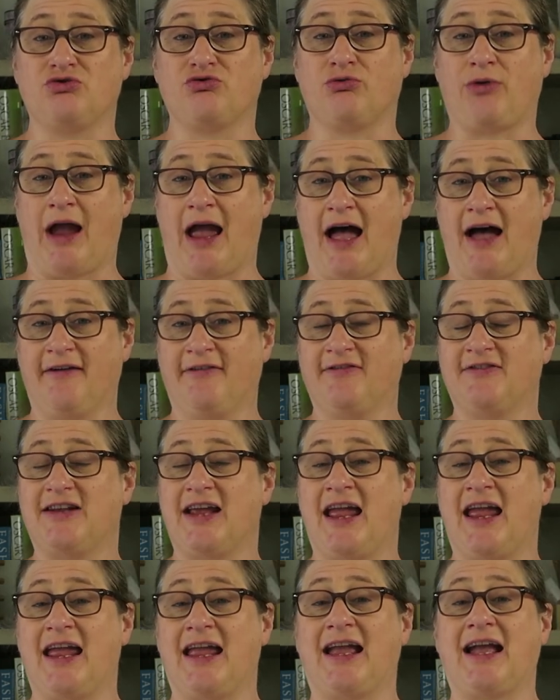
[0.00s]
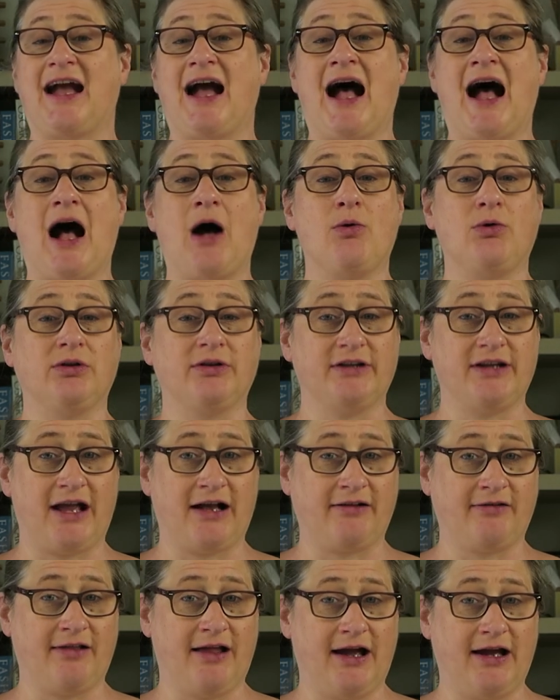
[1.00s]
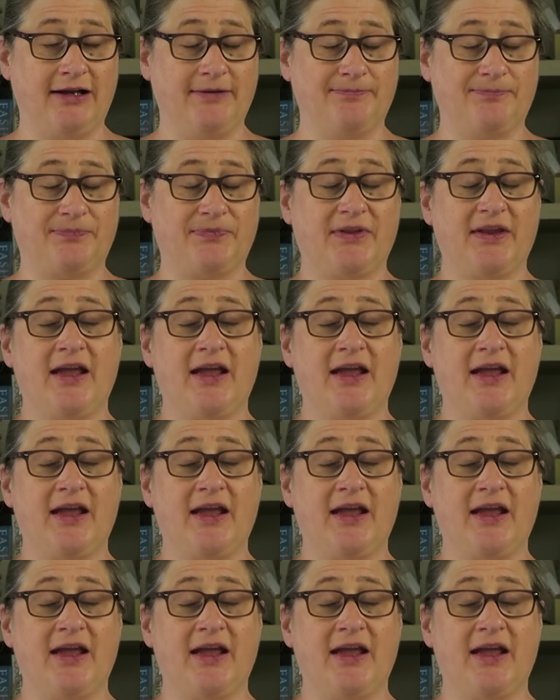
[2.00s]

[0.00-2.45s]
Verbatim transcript: draft a cowl neckline.